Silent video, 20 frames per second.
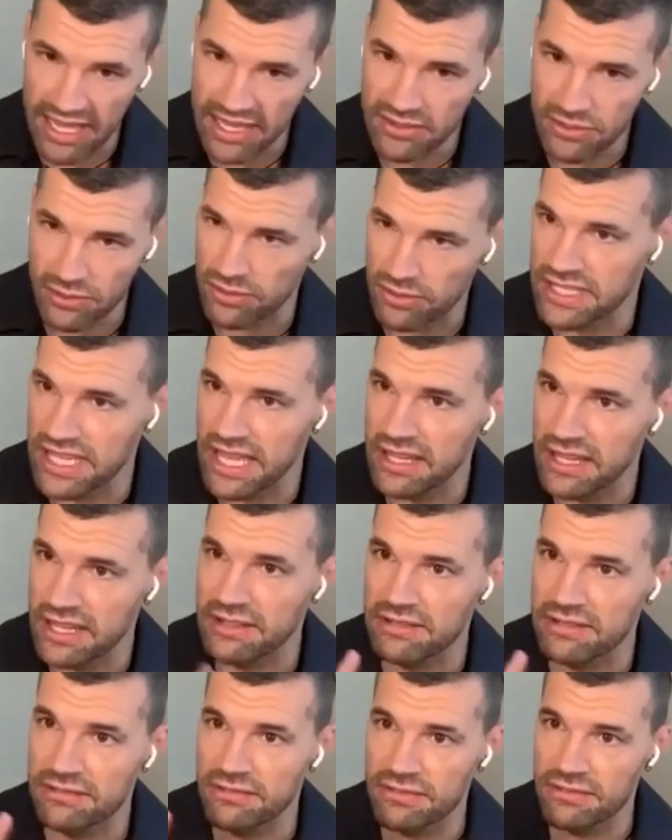8 or
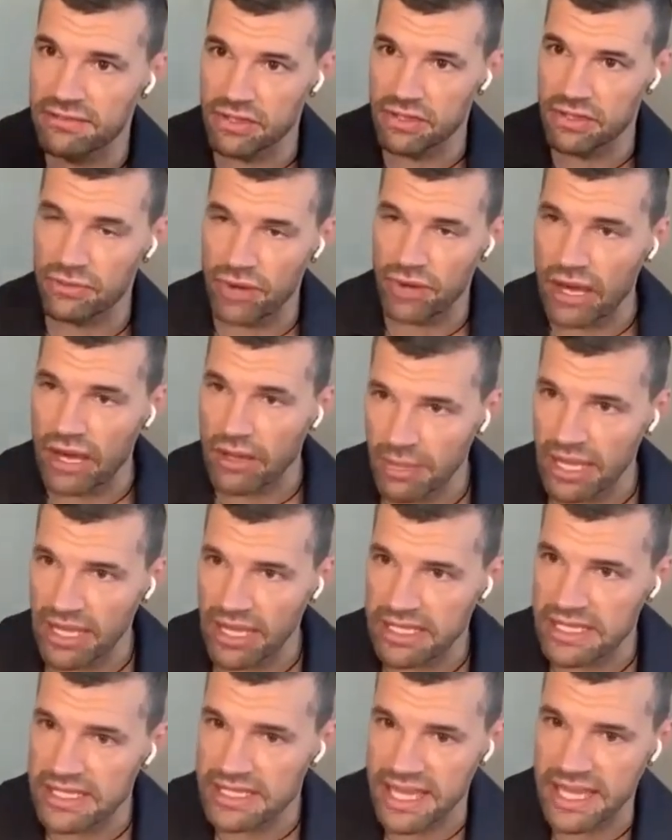10 crowd
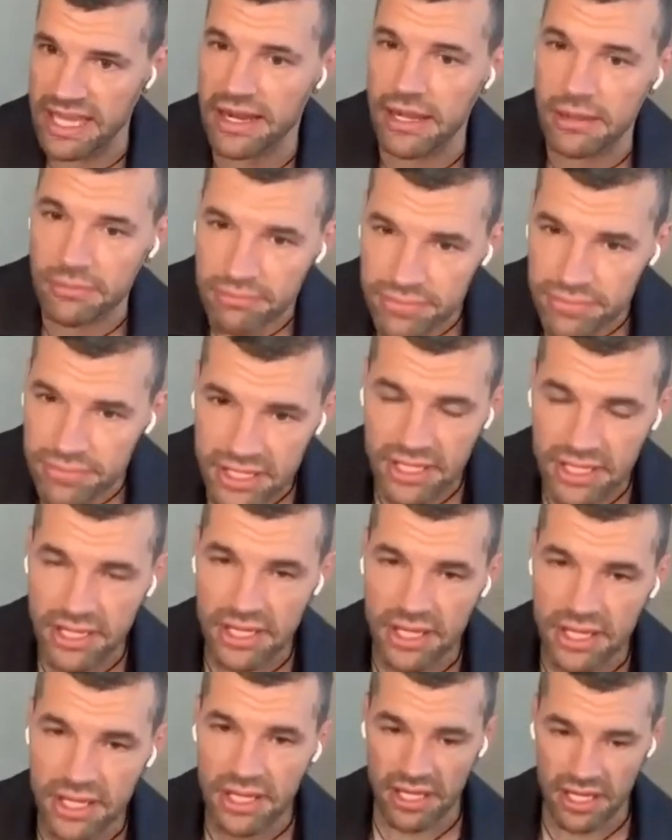mics set up
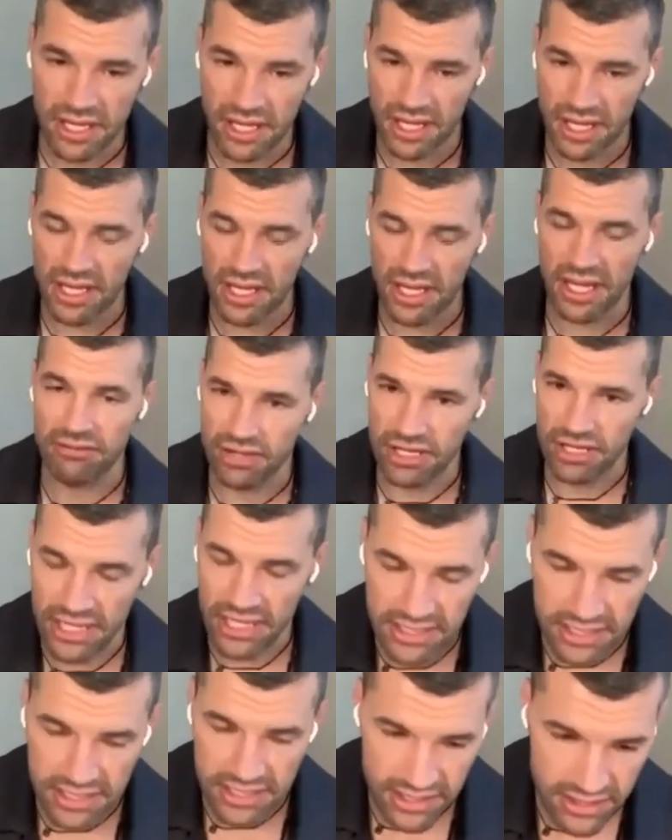every
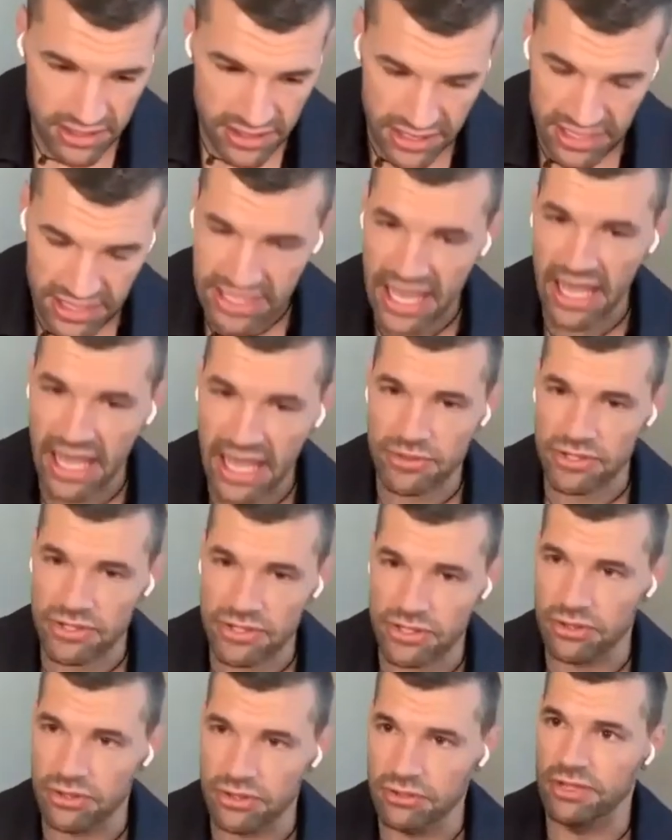night to
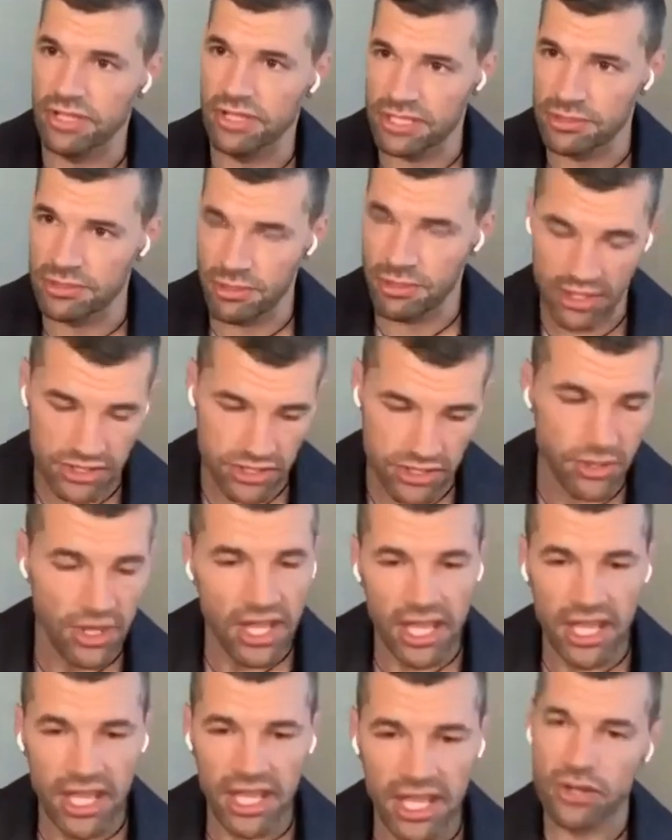capture the experience.
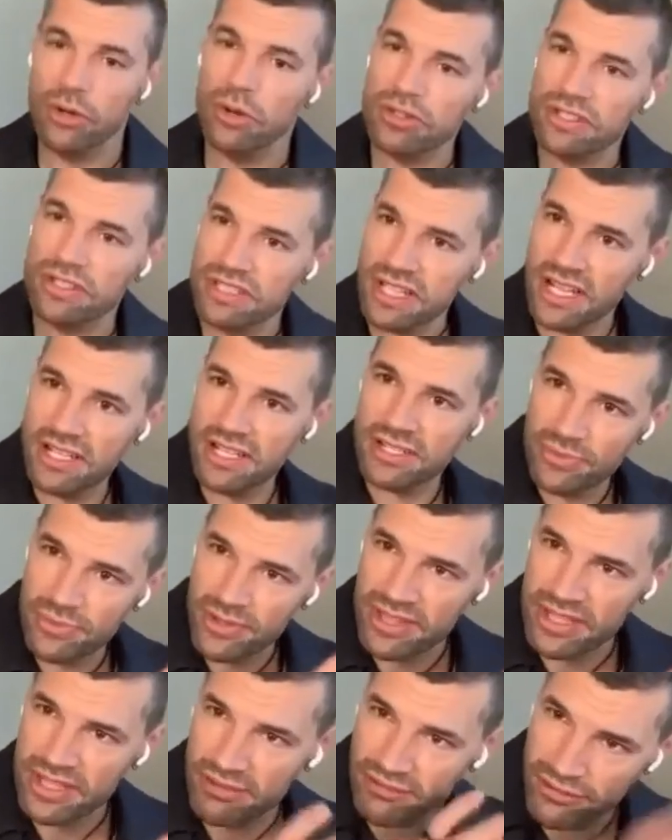So it all starts
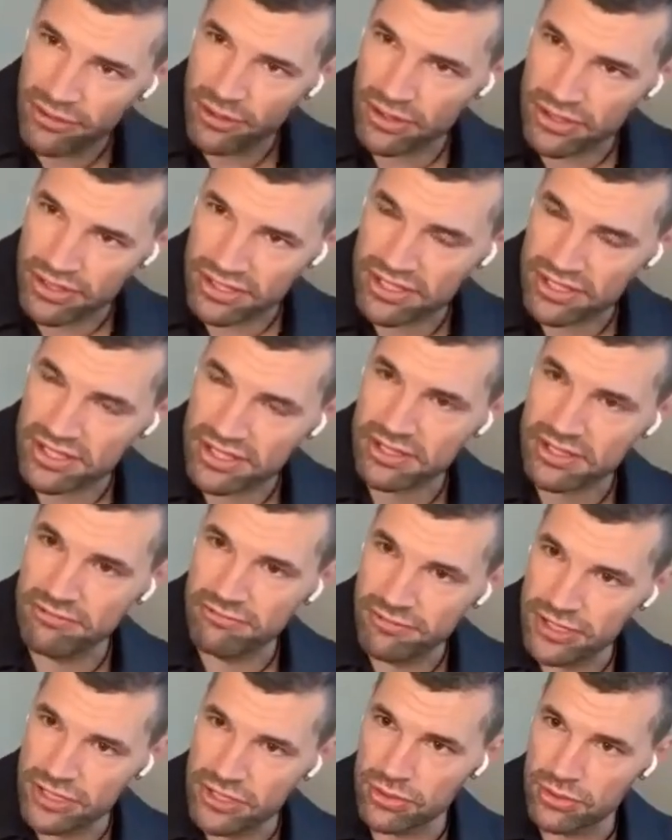with the
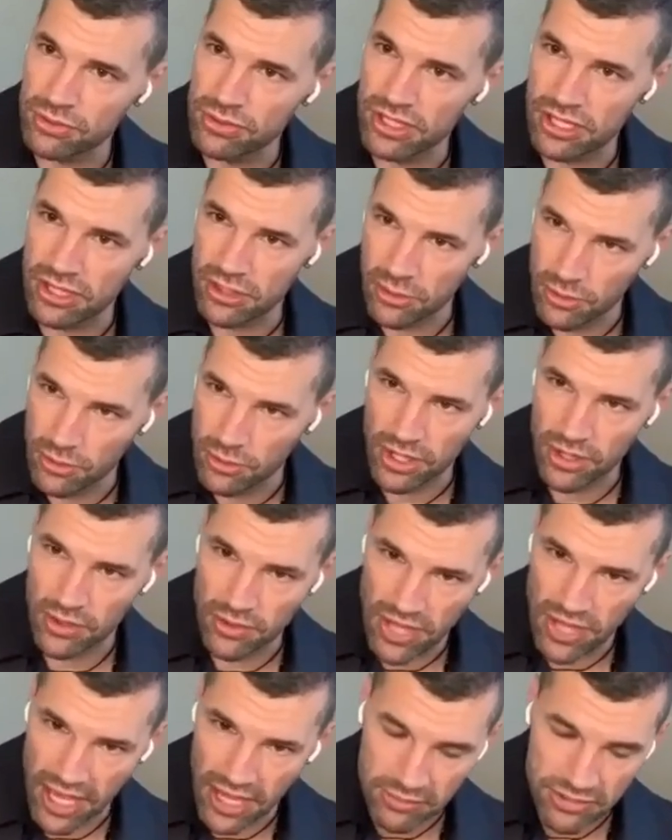first visual and
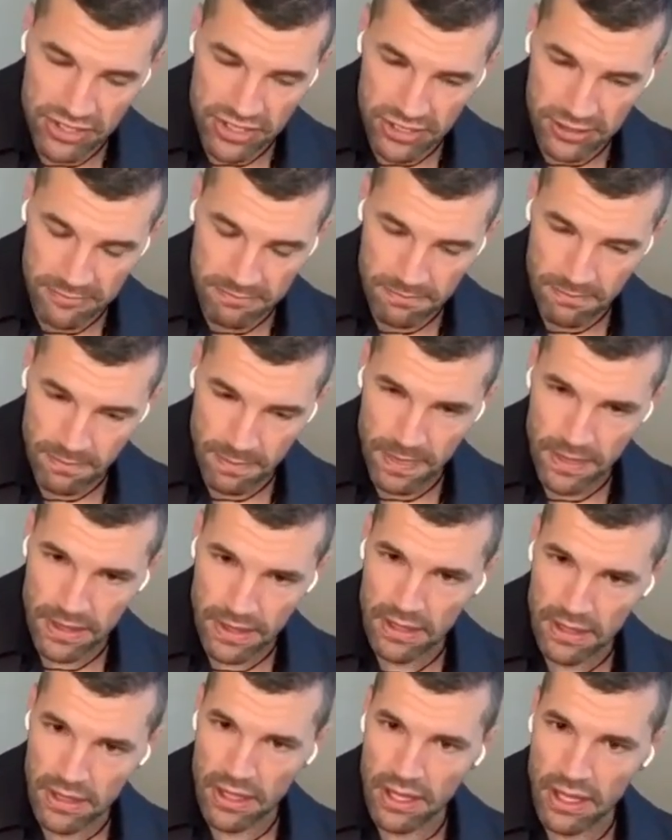audio capture.
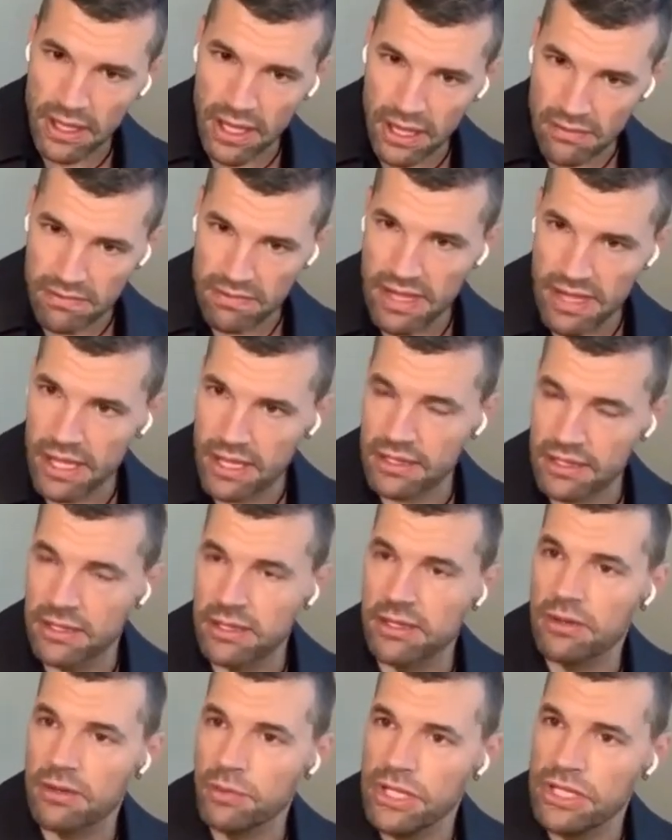And
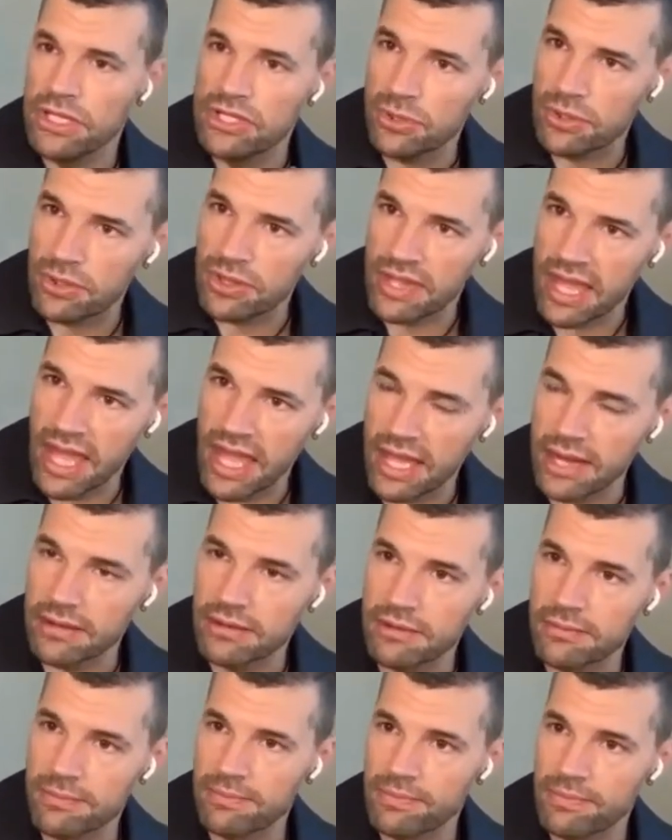then we took
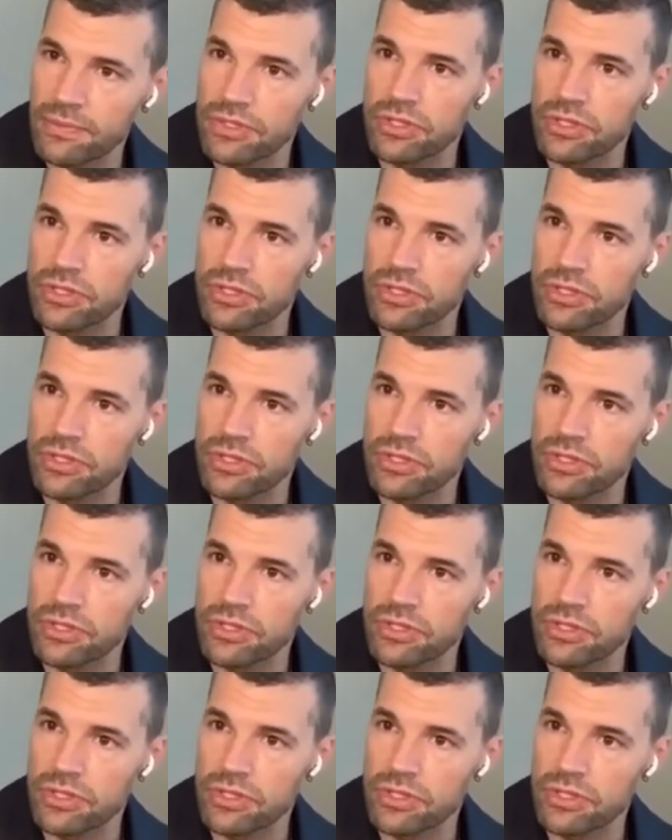that